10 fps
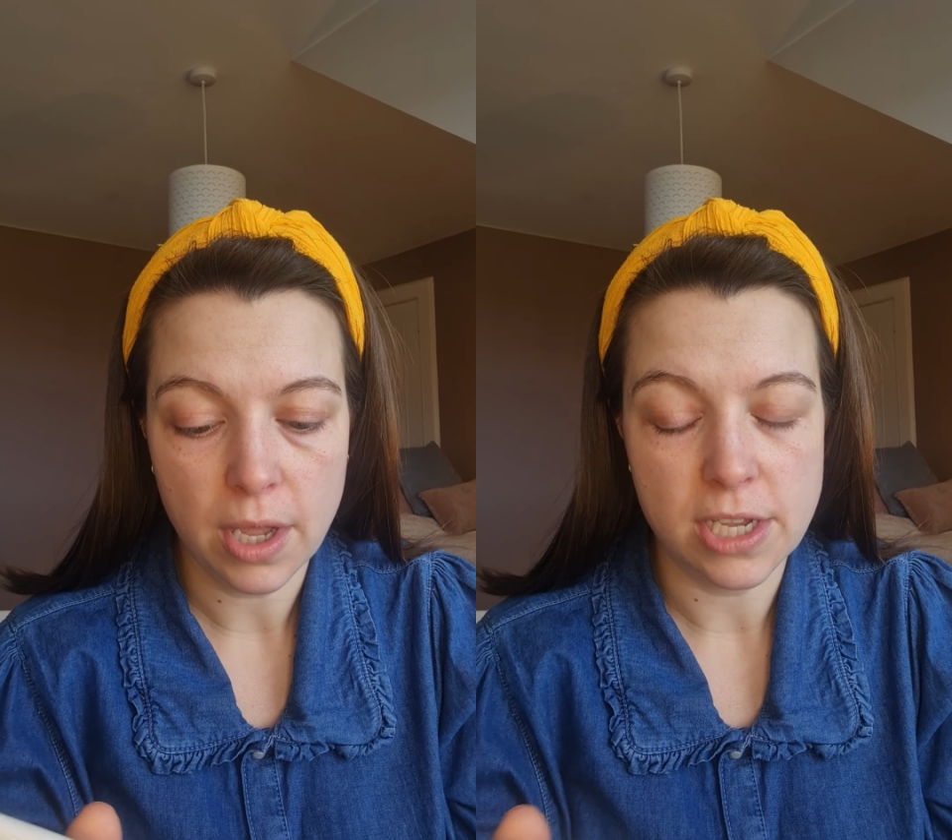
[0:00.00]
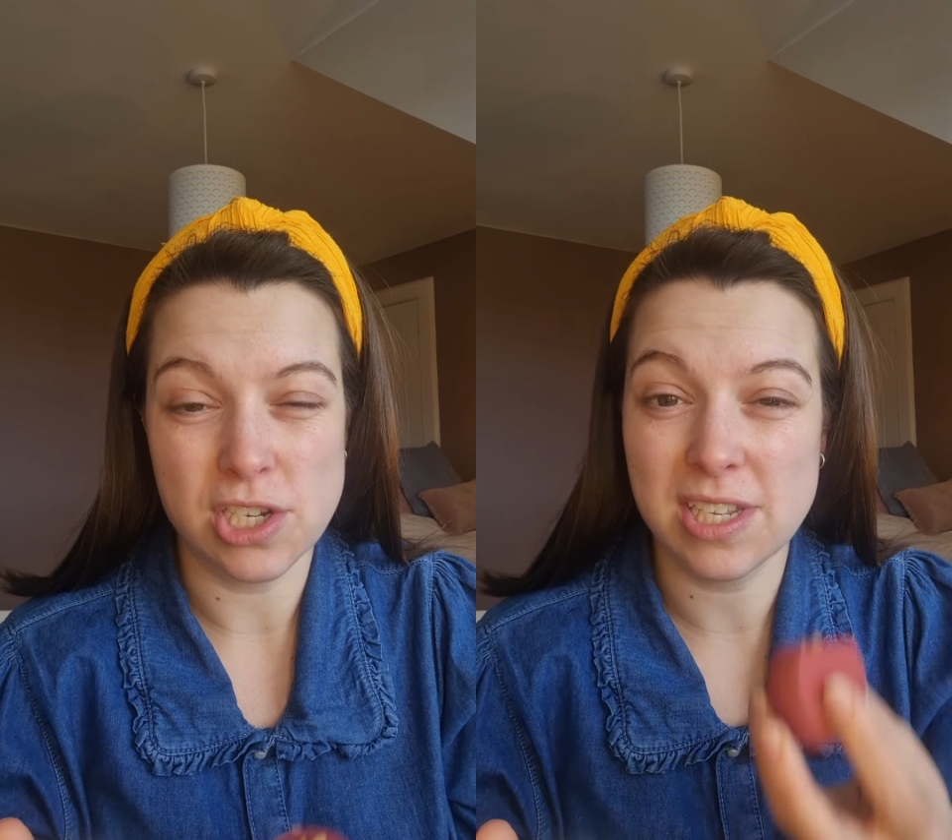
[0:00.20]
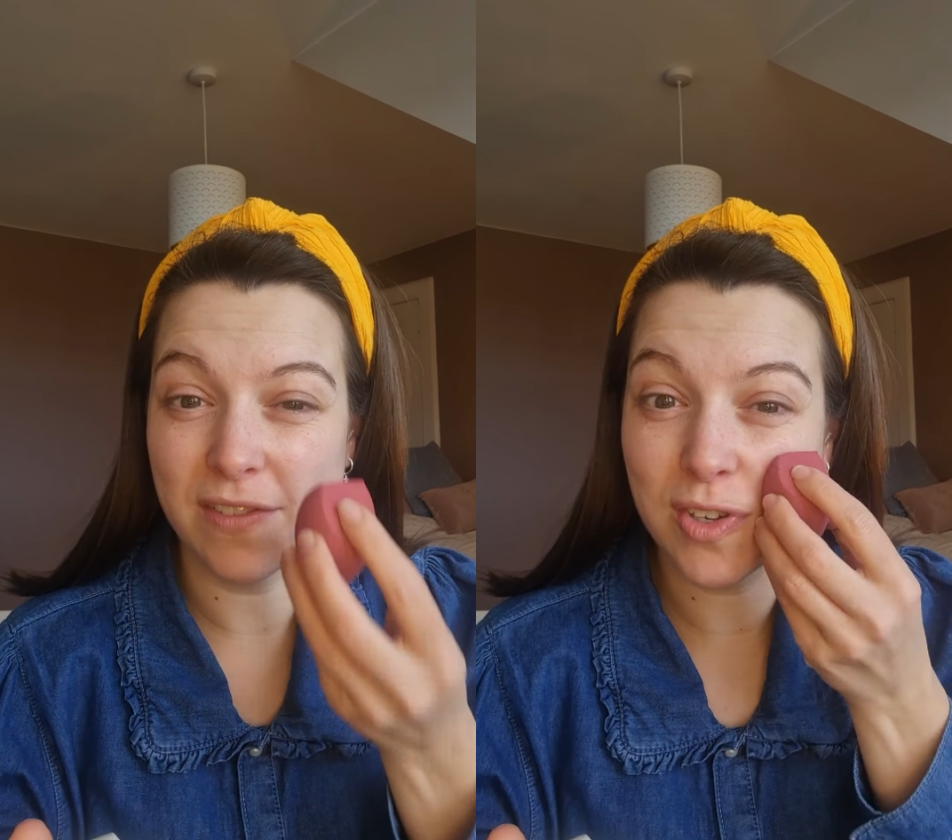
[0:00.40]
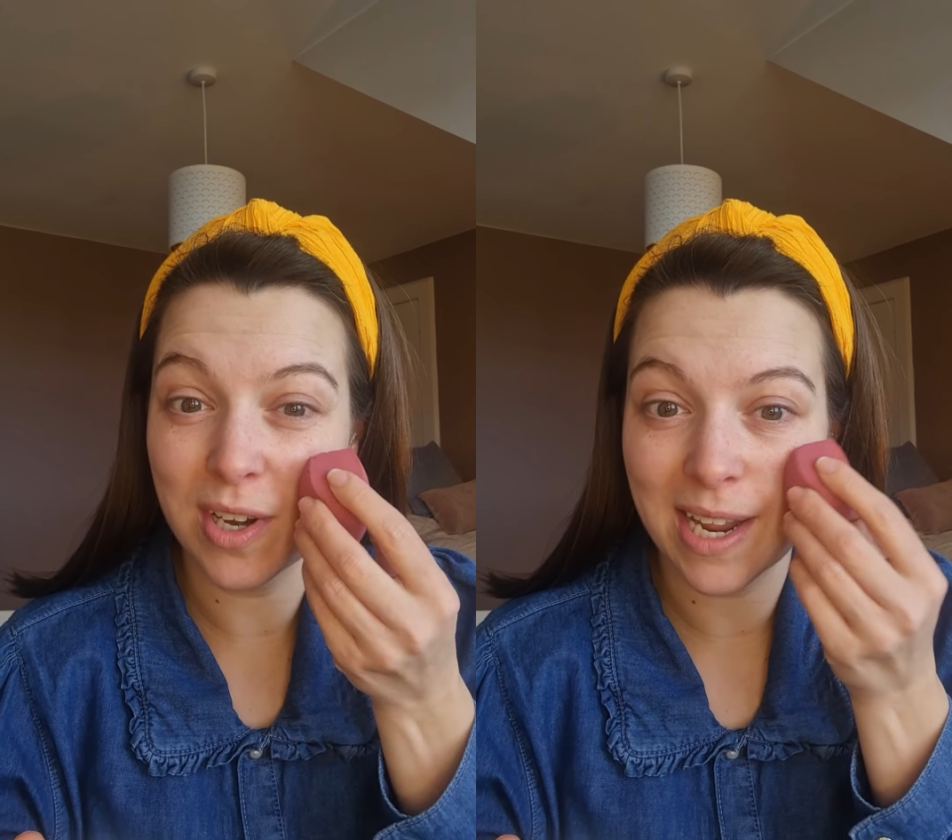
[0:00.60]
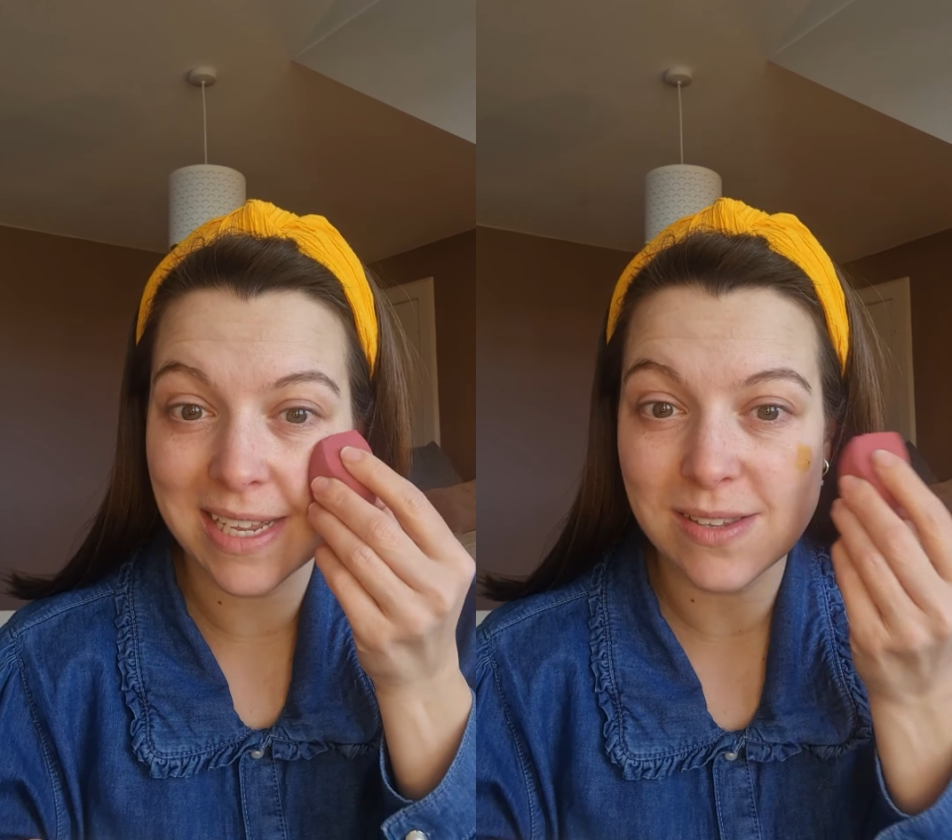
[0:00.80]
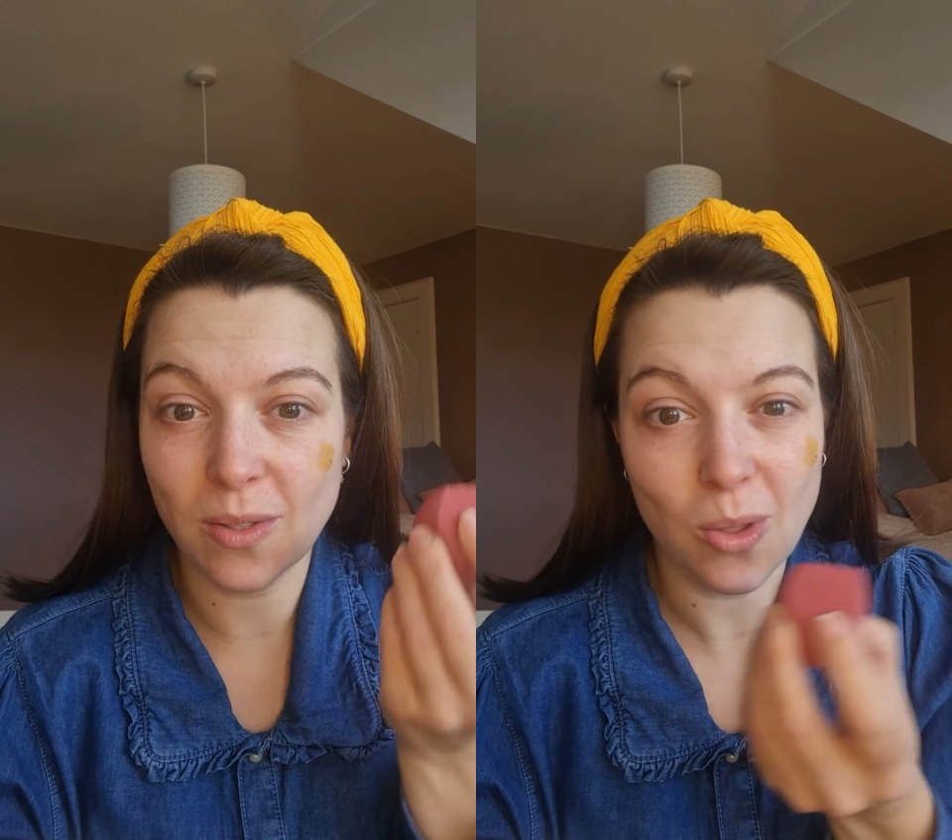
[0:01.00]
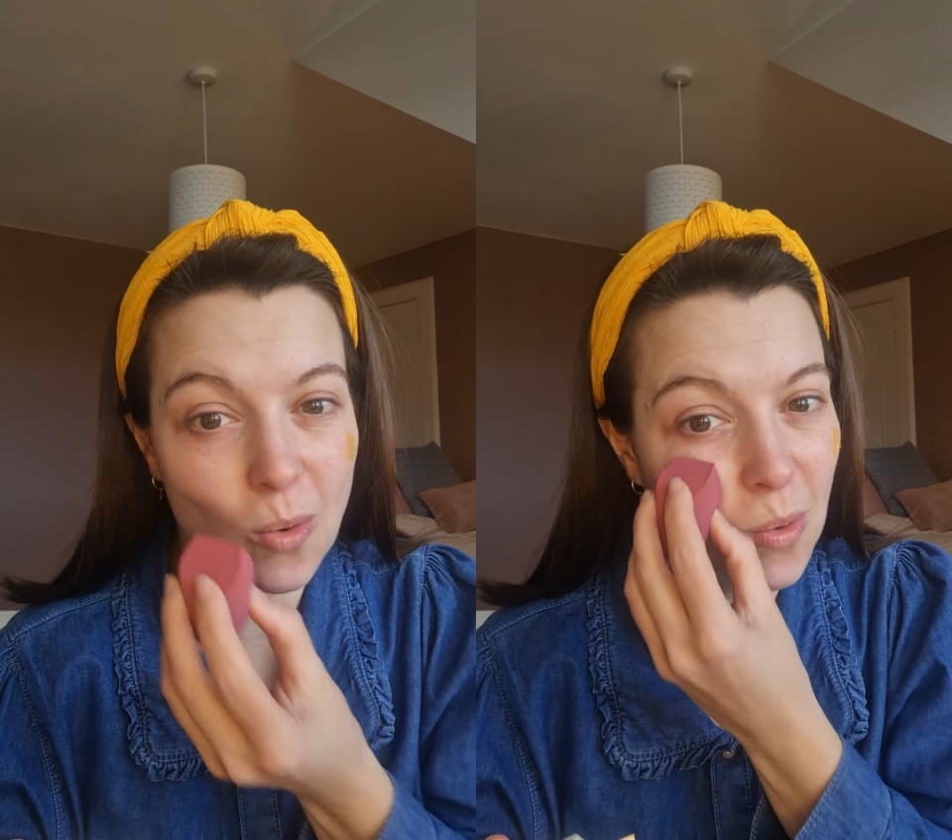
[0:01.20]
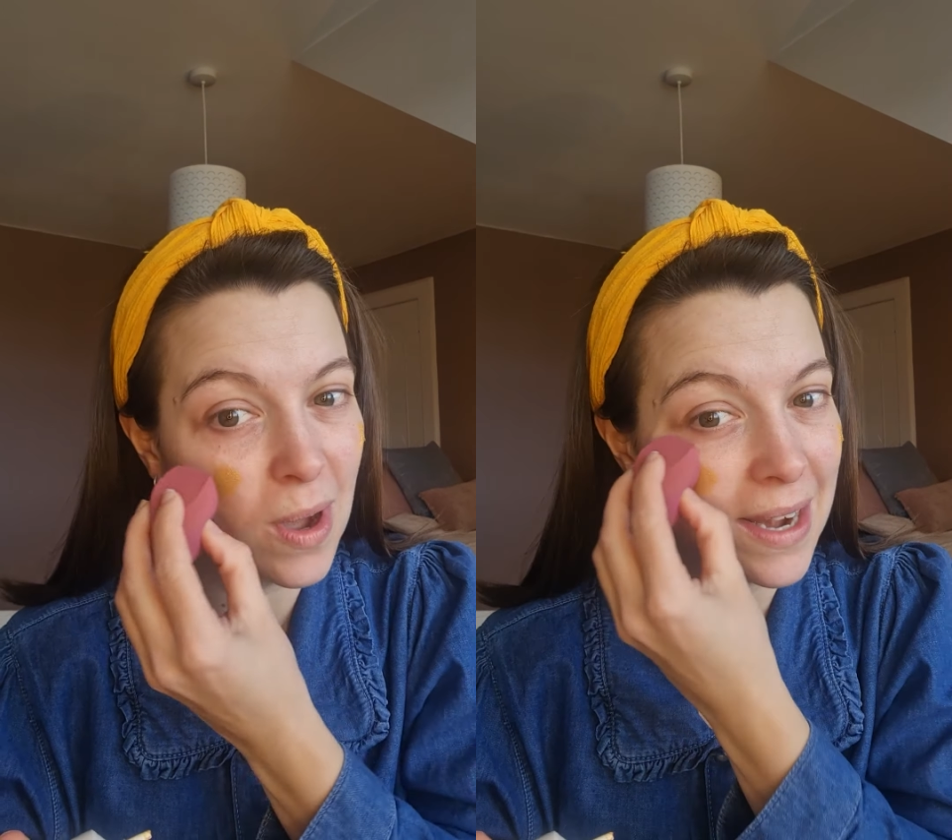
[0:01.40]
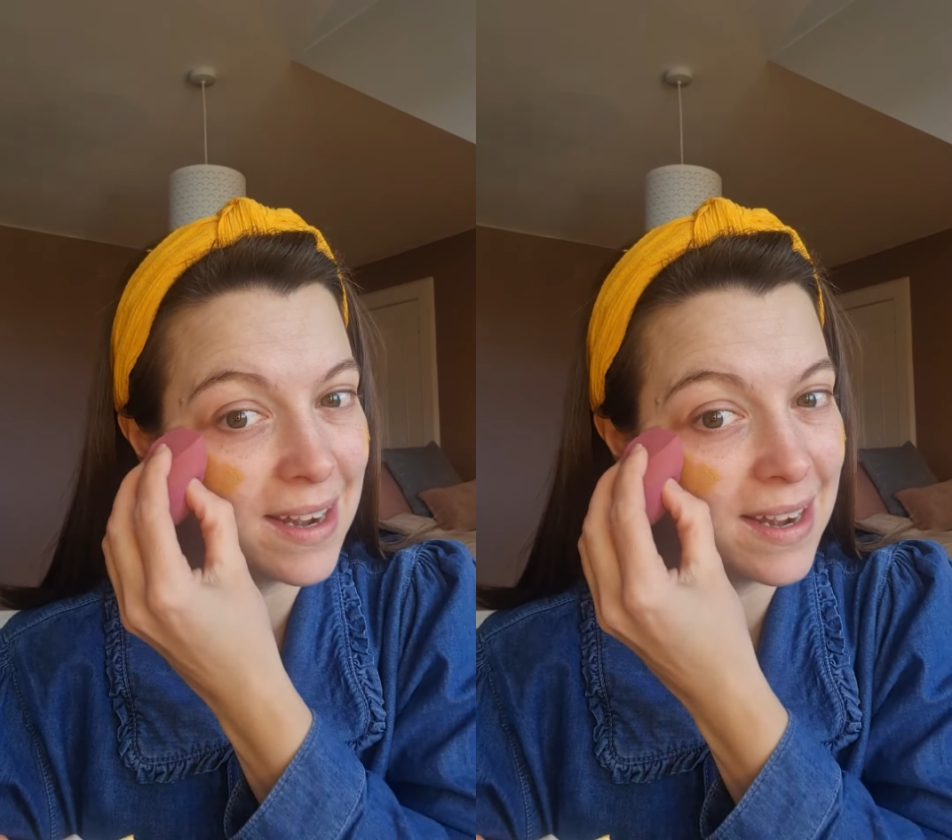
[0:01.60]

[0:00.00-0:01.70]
It just gives you a nice glow and